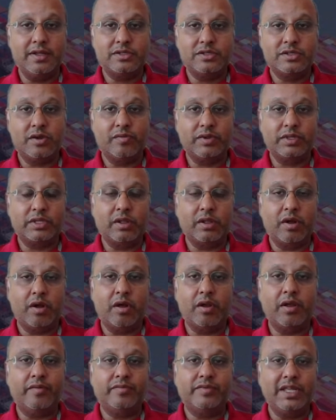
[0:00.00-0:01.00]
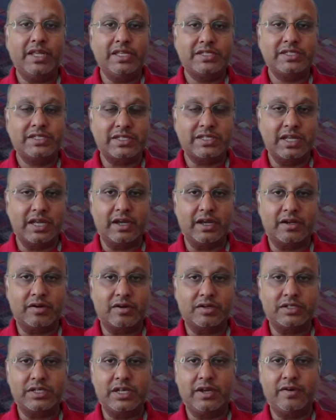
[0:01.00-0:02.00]
So, with all of these,
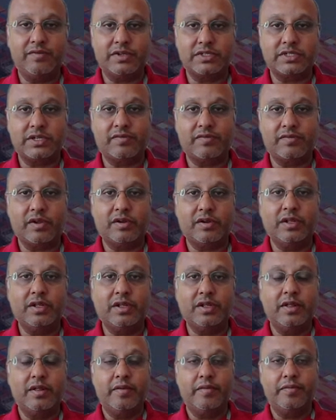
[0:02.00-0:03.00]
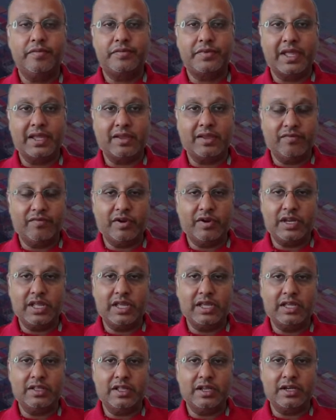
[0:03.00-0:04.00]
Christine, first of all, thank you for
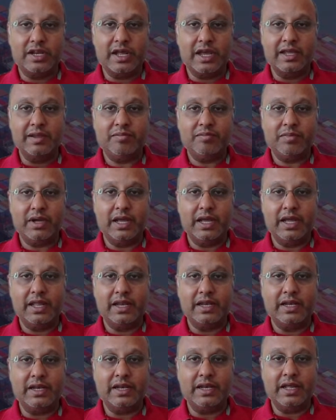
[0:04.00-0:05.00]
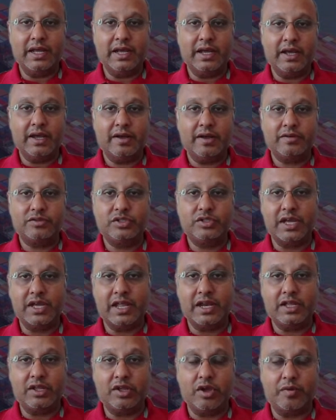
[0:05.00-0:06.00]
taking the time and
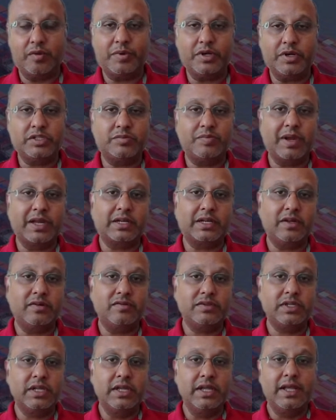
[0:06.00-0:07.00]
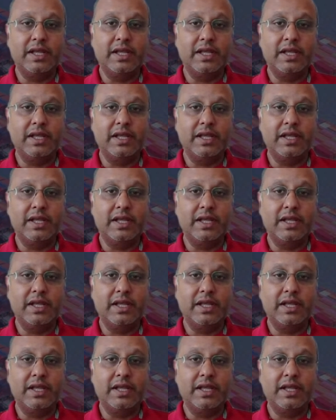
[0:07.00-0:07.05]
sharing your perspectives.